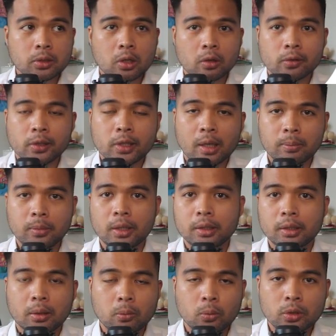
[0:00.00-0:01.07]
to cover an
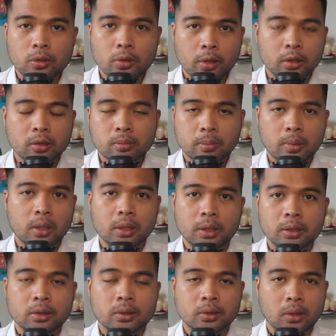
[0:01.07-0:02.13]
update that was not
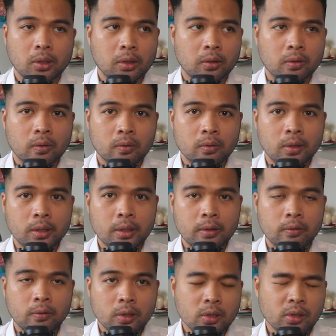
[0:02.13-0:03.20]
part of
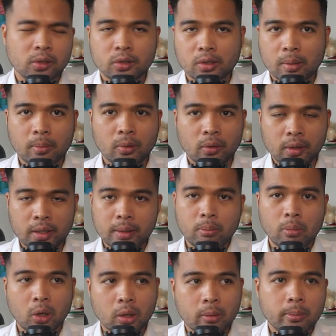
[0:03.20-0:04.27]
the feature summary
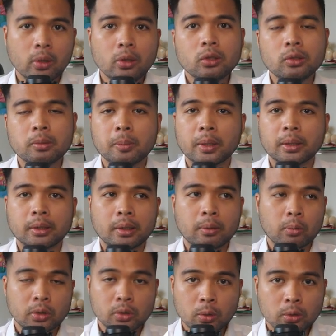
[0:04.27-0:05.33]
blog post but it
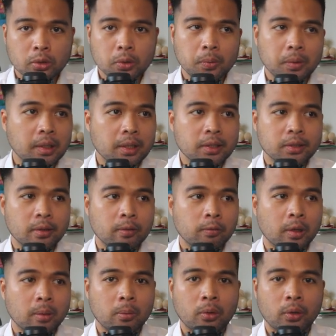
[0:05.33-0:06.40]
was also released in
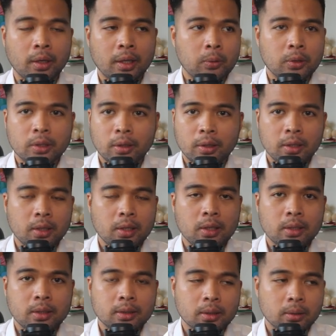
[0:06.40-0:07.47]
february which i think
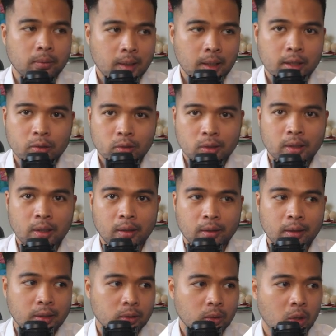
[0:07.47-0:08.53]
is a really interesting
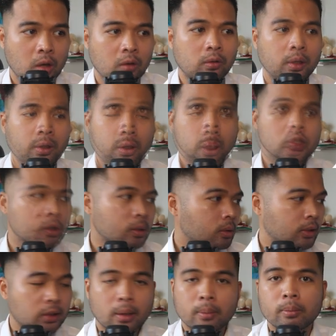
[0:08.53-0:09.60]
thing to cover.
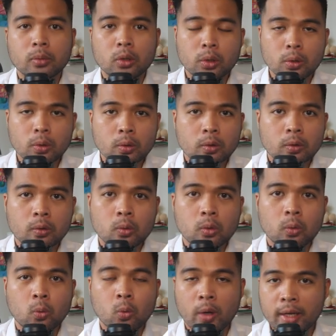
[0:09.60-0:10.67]
Just some
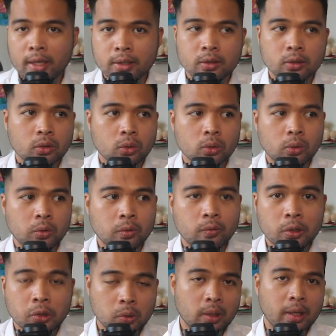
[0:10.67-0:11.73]
new ways to
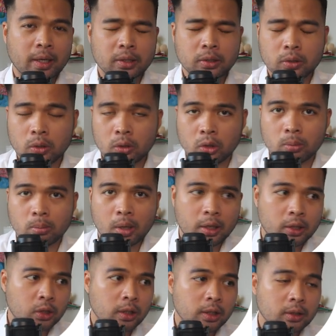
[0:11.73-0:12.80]
visualize your
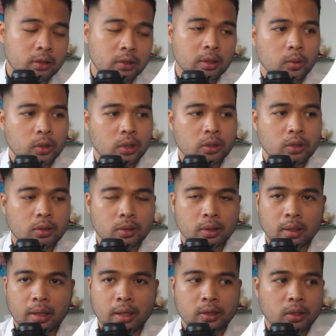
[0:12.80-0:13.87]
bar charts, which is
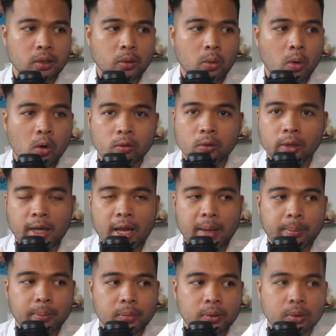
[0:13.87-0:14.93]
uh, letting you
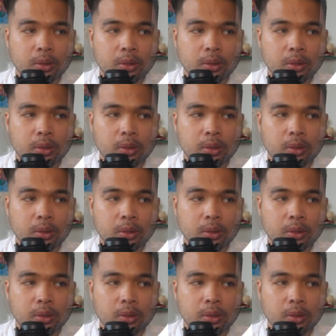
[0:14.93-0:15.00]
overlap